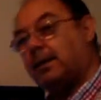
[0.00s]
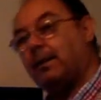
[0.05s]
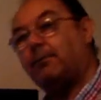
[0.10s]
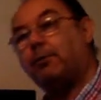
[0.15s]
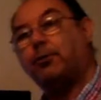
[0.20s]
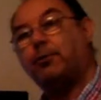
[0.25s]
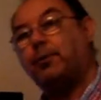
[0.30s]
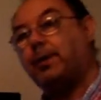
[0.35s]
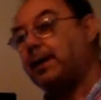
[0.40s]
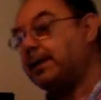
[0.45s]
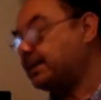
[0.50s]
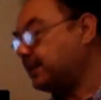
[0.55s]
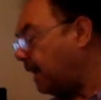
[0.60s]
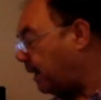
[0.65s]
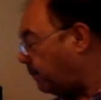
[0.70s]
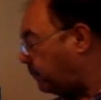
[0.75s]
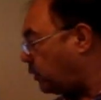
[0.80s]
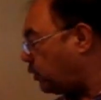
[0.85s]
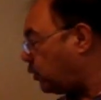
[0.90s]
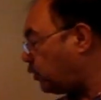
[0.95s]
level 3
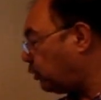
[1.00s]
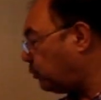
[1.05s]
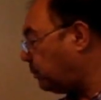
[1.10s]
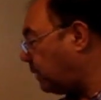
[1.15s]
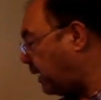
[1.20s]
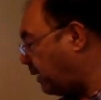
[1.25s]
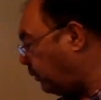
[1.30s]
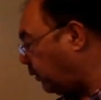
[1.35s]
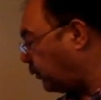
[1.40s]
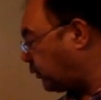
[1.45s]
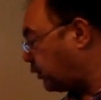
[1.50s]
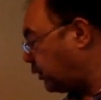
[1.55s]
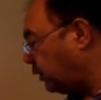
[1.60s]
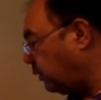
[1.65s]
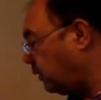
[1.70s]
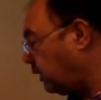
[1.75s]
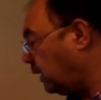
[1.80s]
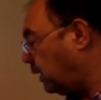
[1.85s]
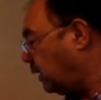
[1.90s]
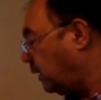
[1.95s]
exam you should be able
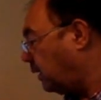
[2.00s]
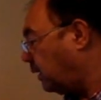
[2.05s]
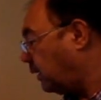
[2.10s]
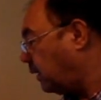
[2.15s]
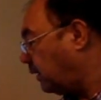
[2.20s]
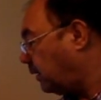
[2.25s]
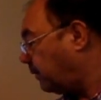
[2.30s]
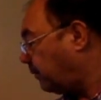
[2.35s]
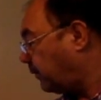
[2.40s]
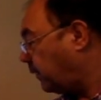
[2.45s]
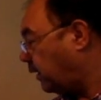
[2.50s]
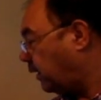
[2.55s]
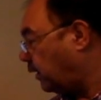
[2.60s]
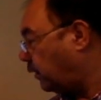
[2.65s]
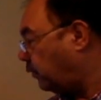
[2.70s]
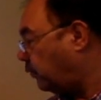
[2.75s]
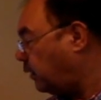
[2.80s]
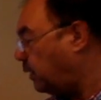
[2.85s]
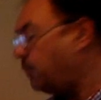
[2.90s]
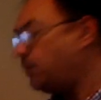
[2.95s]
to
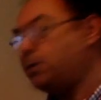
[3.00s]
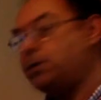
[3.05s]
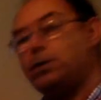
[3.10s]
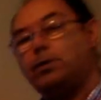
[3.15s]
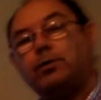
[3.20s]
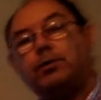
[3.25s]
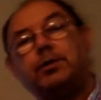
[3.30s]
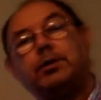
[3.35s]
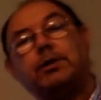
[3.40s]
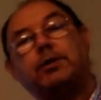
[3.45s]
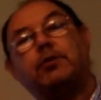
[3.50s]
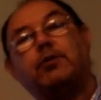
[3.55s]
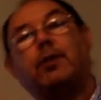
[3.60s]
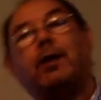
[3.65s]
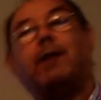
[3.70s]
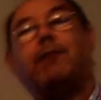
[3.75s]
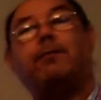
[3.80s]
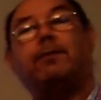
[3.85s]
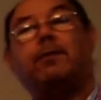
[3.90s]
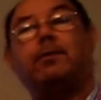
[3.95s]
reproduce this
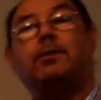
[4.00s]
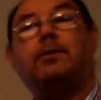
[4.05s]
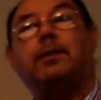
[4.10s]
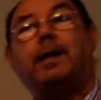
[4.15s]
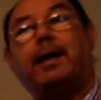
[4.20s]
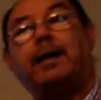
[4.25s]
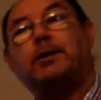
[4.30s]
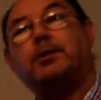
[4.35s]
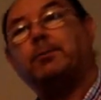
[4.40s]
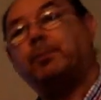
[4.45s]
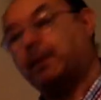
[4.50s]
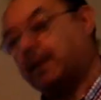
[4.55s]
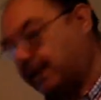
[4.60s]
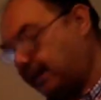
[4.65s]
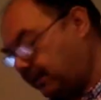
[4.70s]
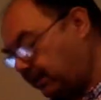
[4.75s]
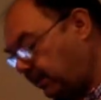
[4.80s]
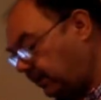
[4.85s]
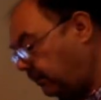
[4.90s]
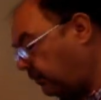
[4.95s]
graph and
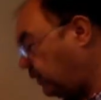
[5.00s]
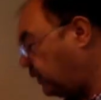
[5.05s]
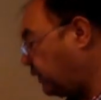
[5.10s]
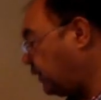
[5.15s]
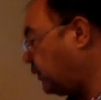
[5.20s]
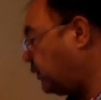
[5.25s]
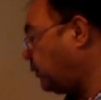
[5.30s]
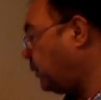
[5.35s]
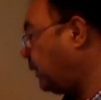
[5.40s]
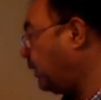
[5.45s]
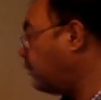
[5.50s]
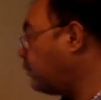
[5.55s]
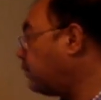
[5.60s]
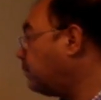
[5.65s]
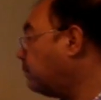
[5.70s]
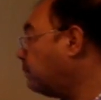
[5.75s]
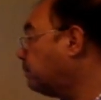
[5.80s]
explain the situation.